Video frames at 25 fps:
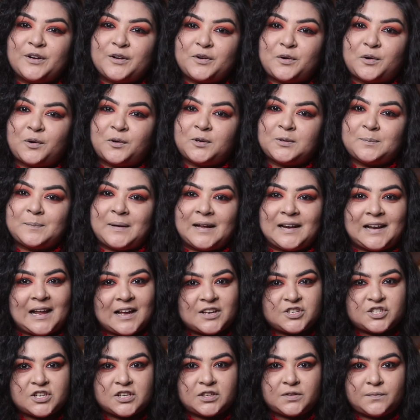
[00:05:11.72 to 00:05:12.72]
coat my
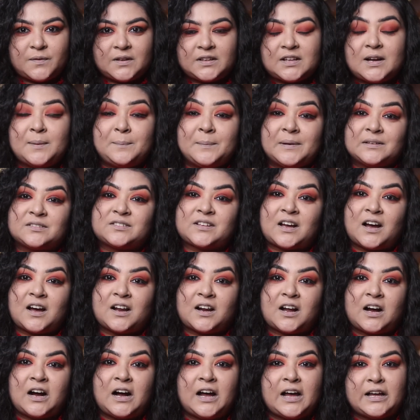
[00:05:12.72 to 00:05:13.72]
lashes with a mascara,